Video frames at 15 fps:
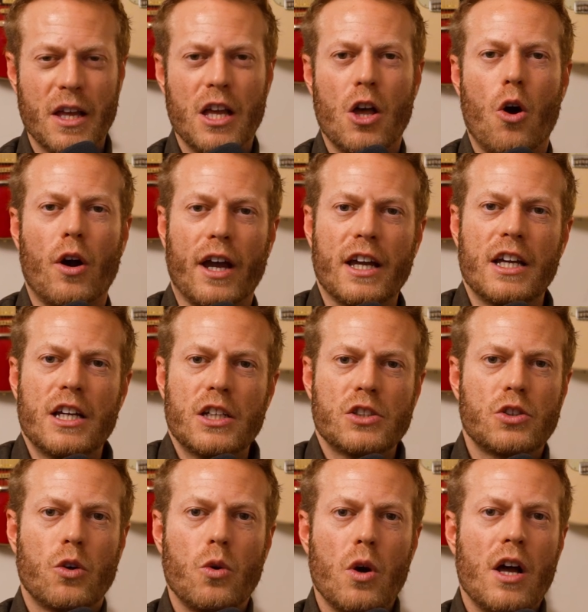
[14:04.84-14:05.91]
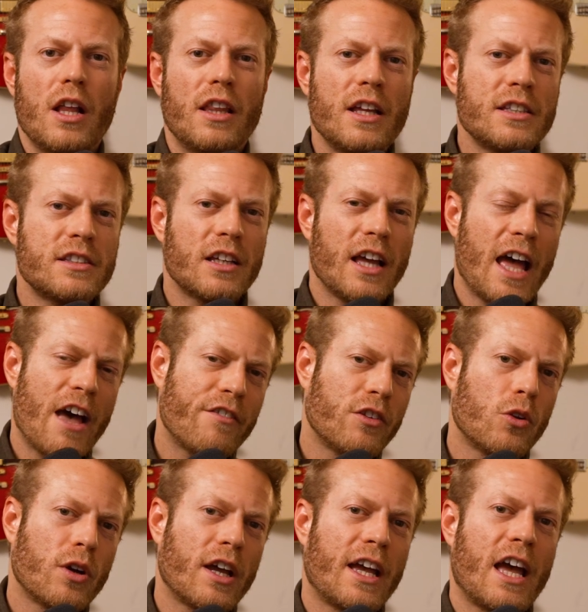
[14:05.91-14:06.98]
Okay, so let's have a
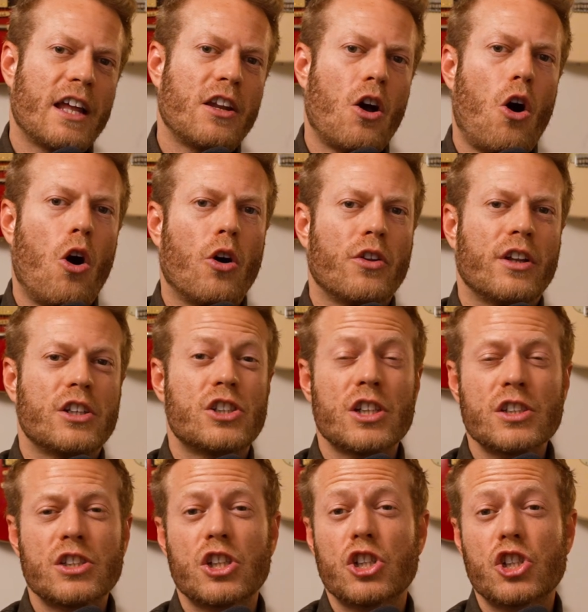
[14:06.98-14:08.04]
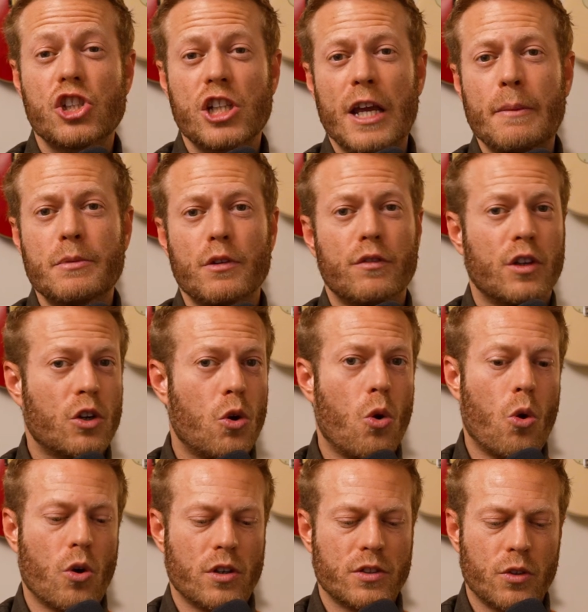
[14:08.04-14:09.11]
look again on just the shapes of the
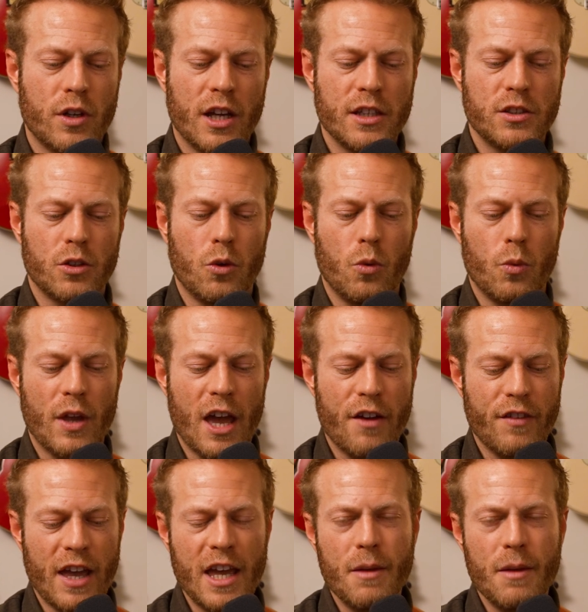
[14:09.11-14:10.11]
chords. Okay, so we have A